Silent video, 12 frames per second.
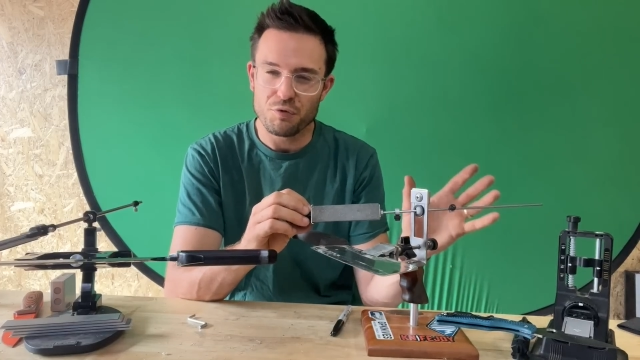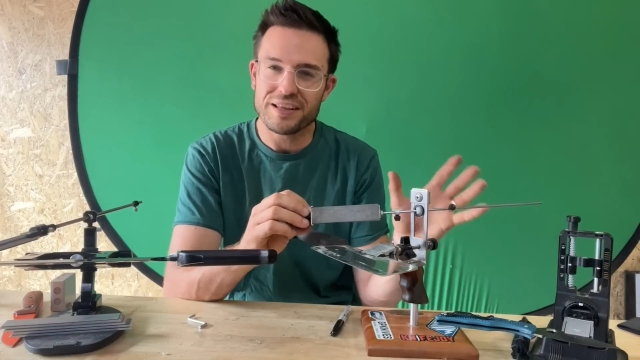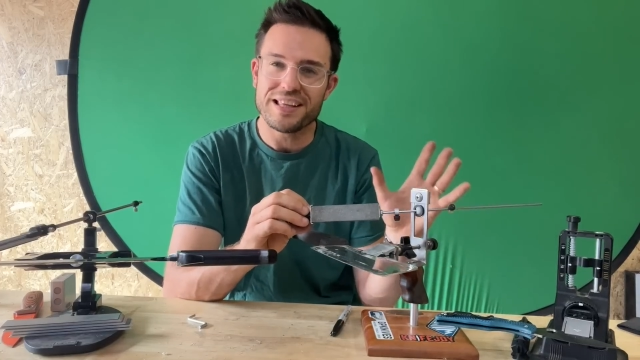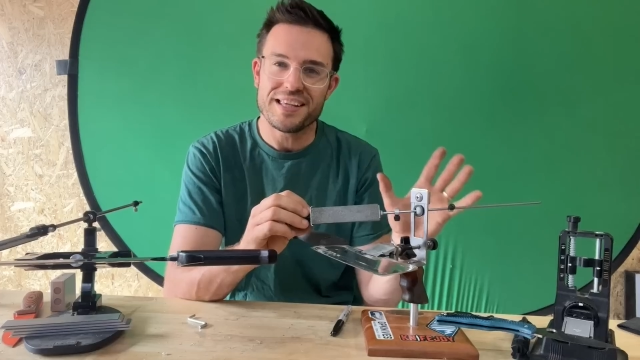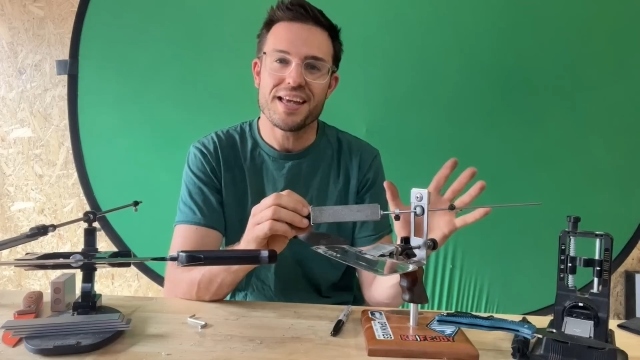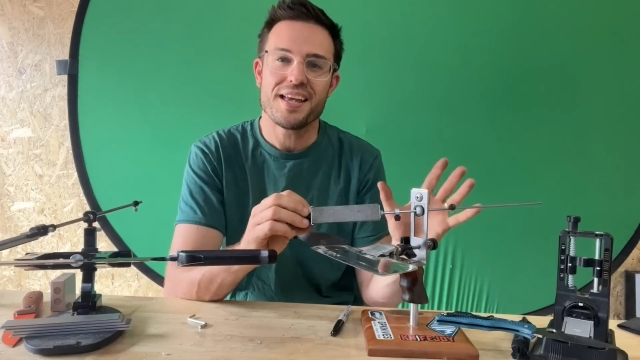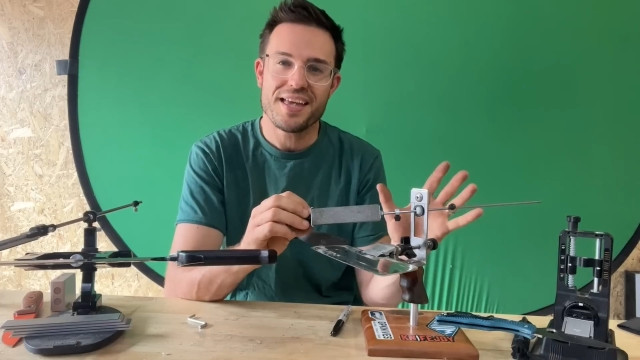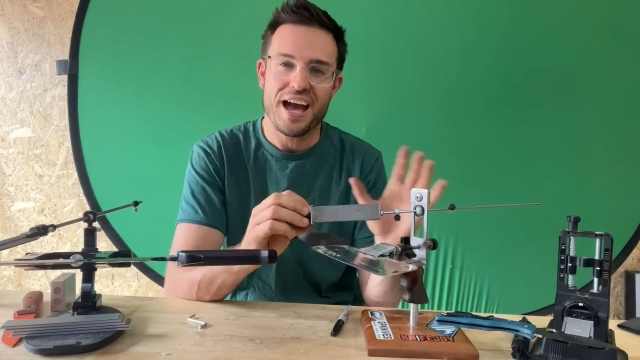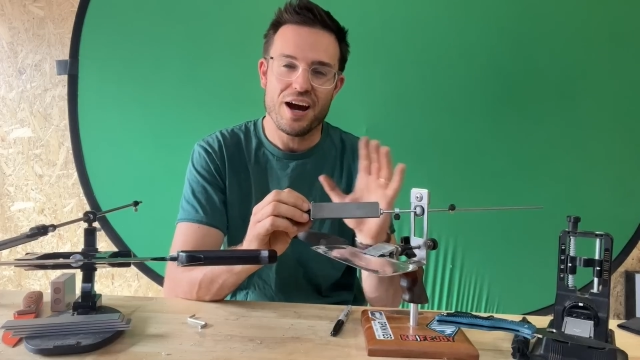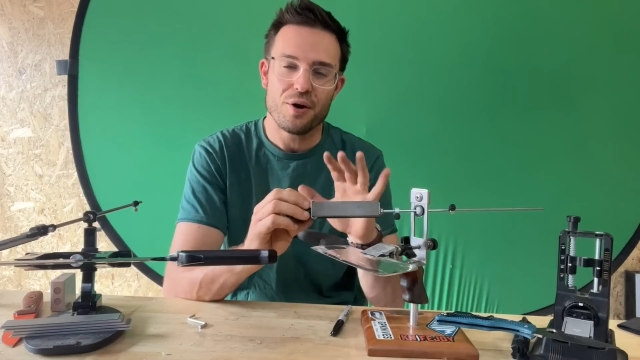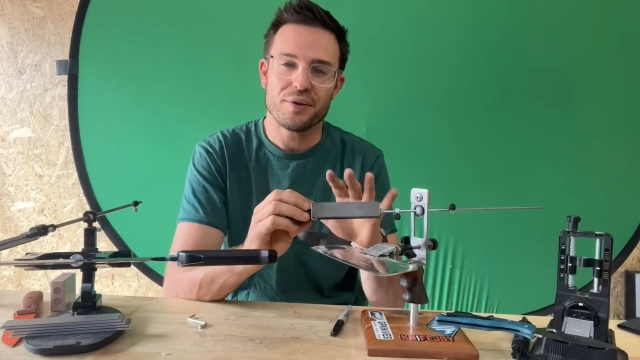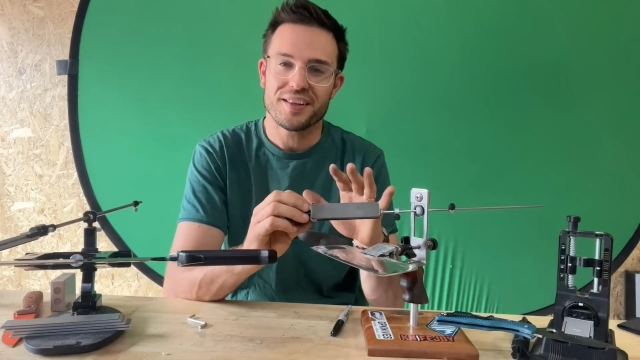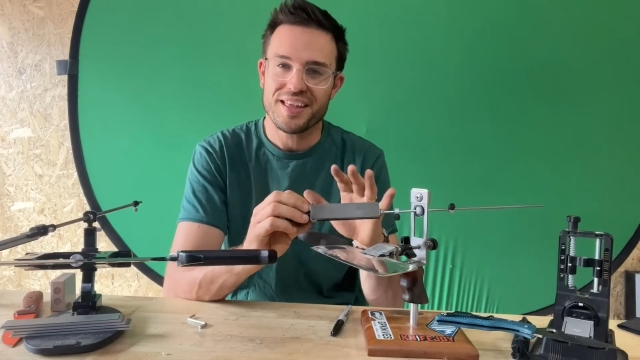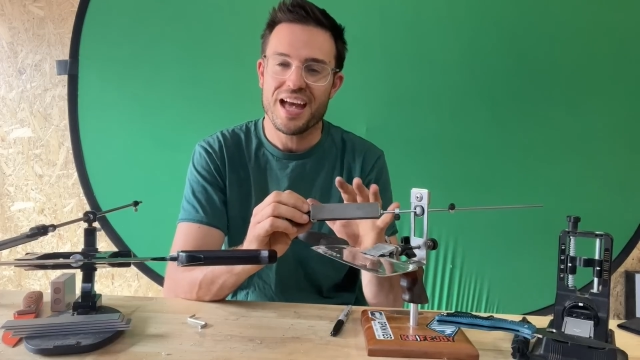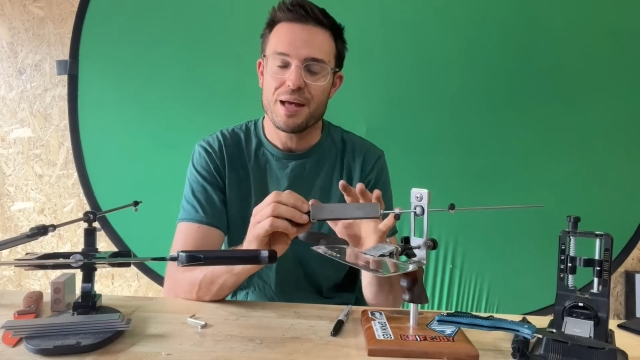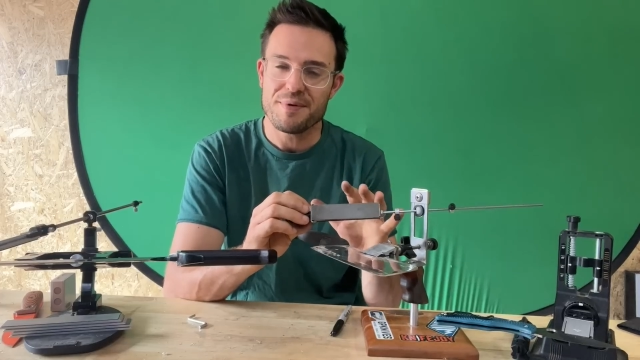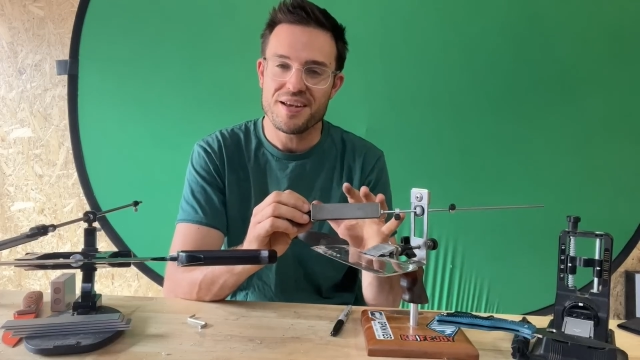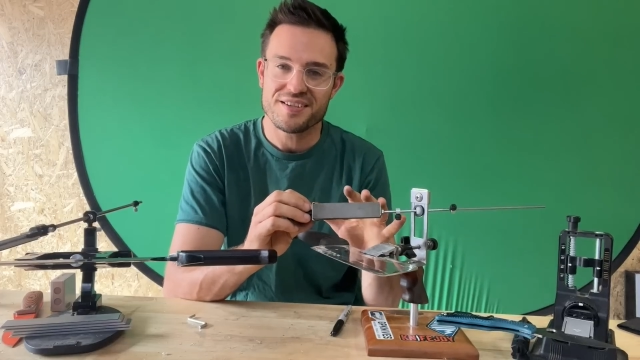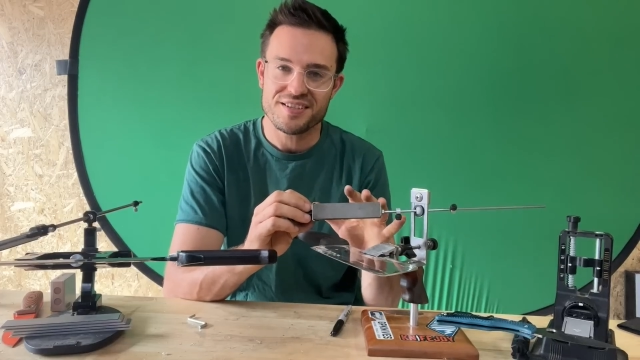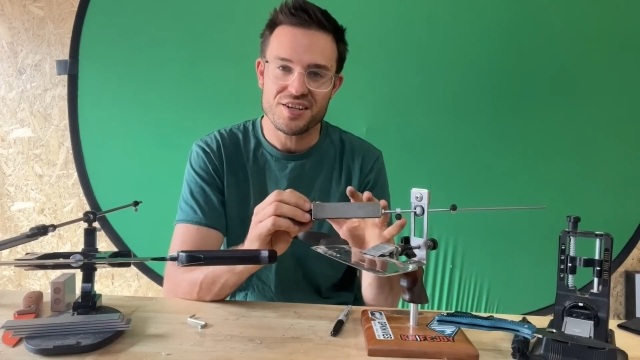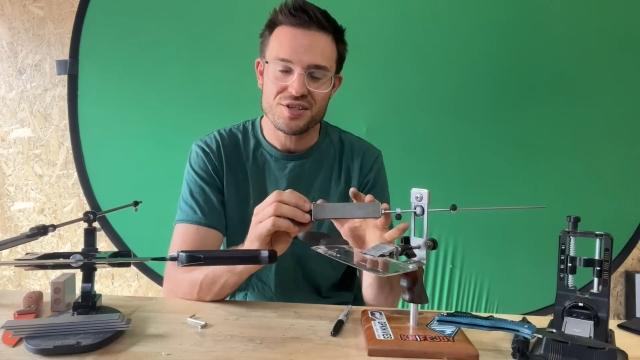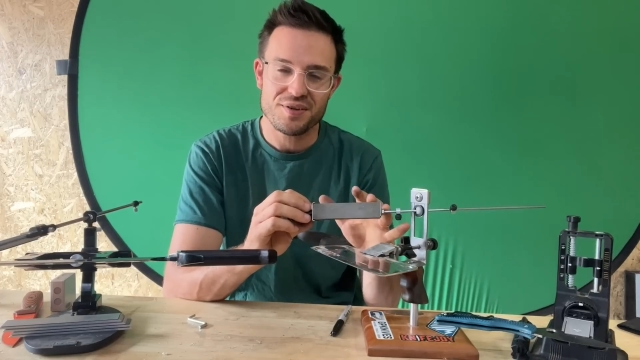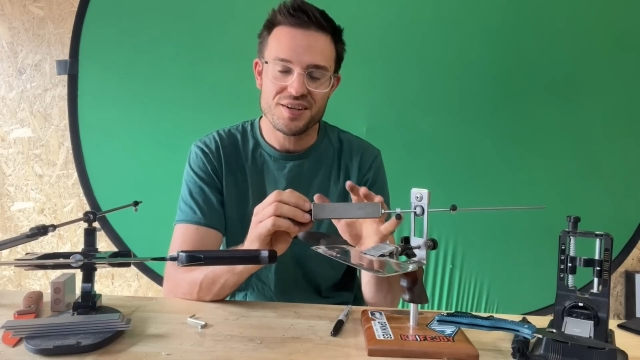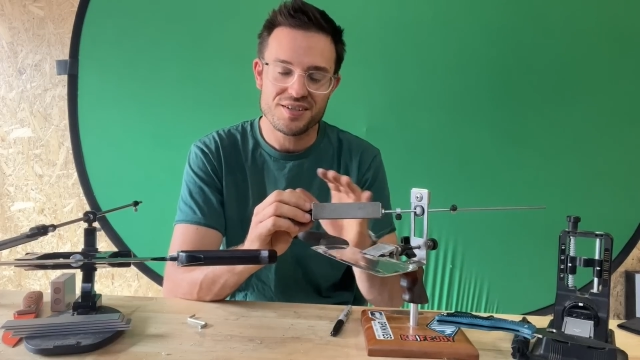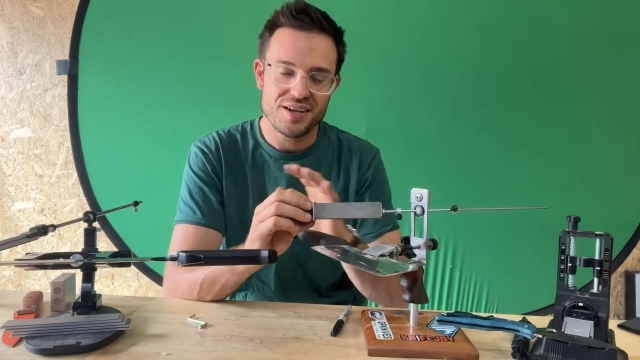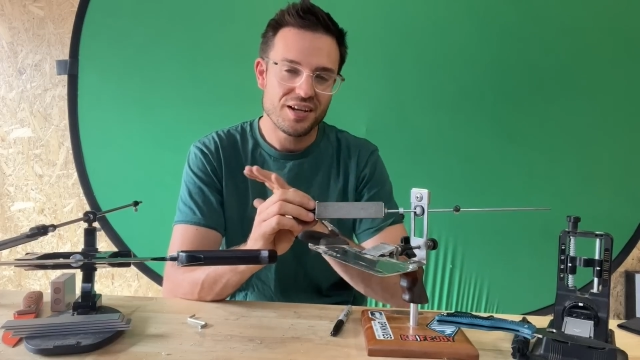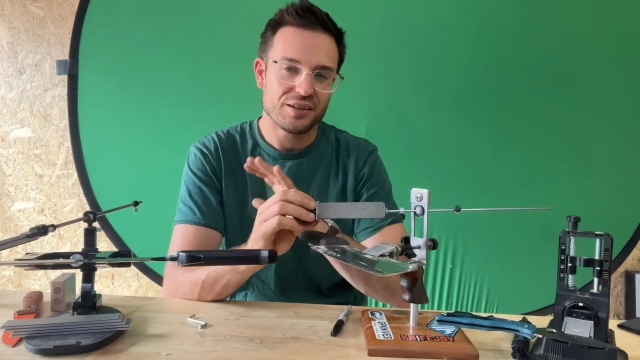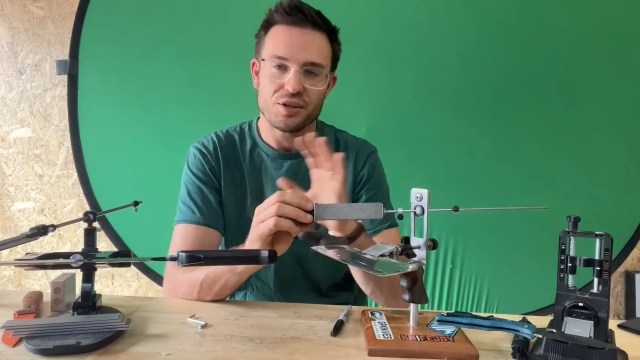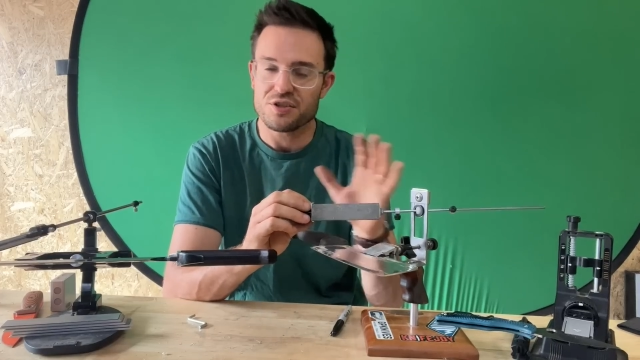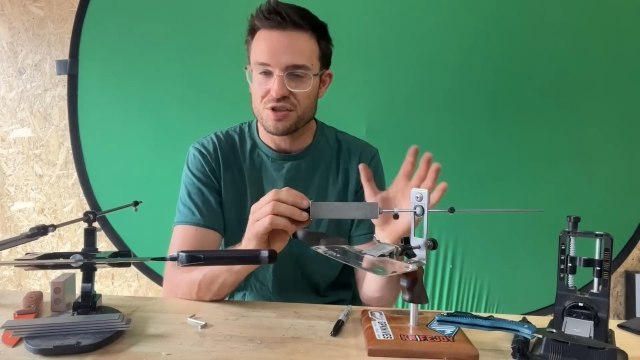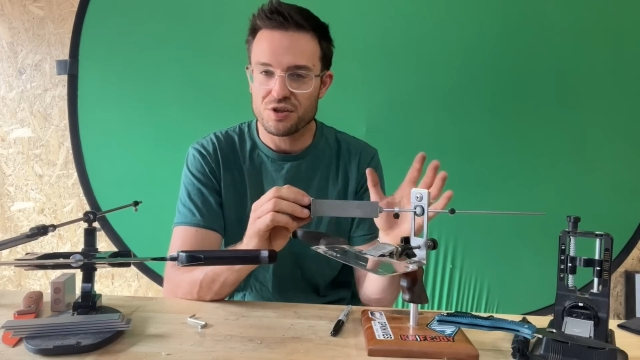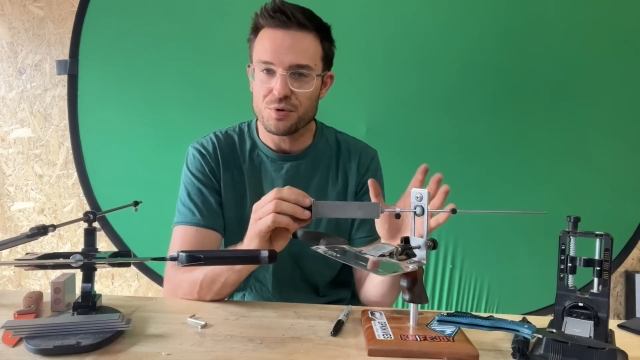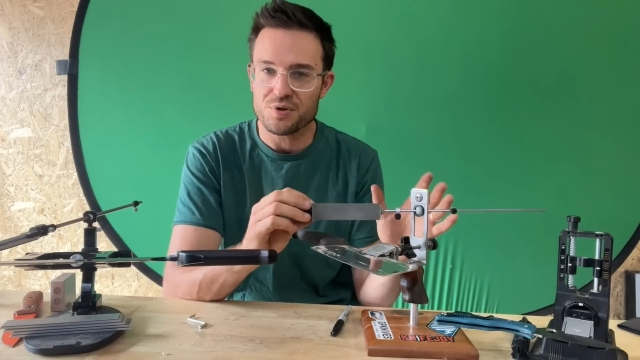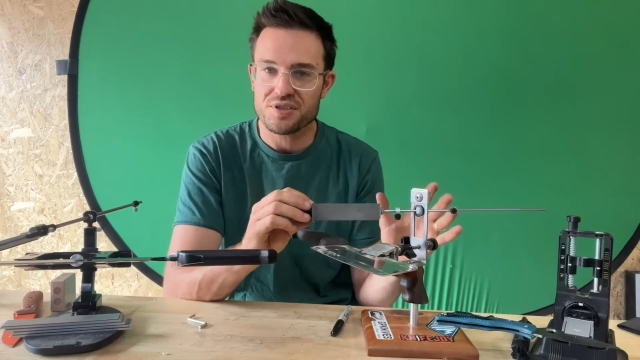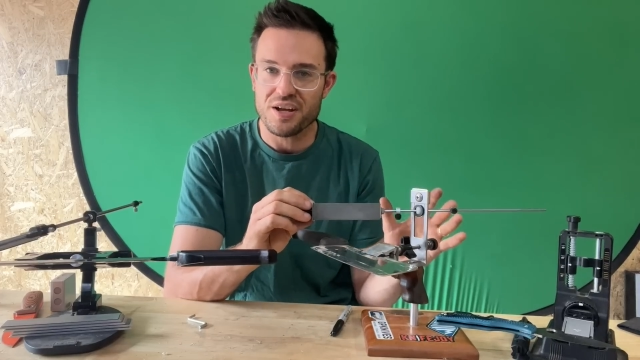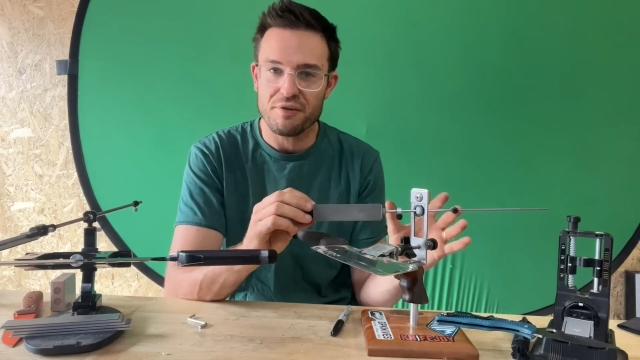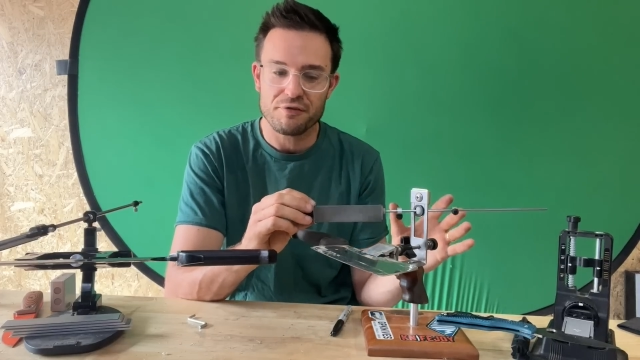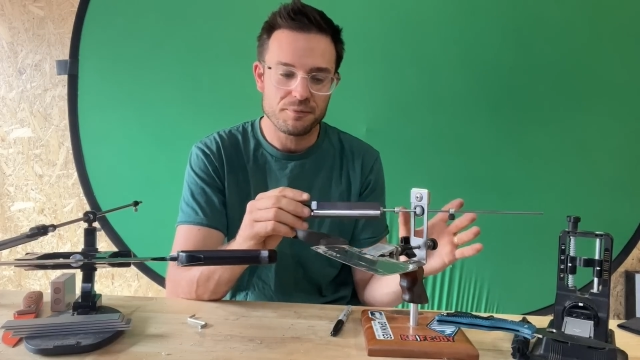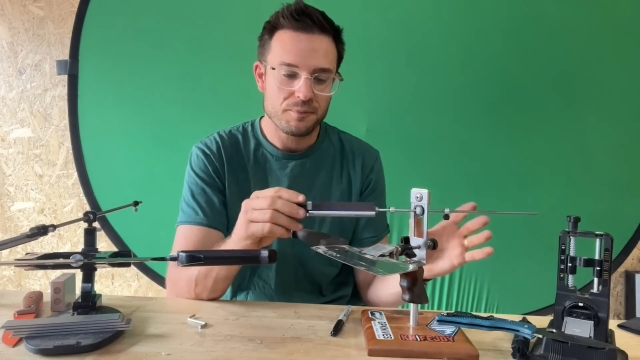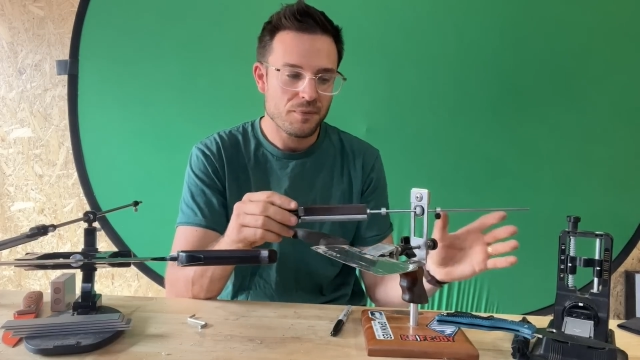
really geek out on the KME accessories. Lots of cool stuff.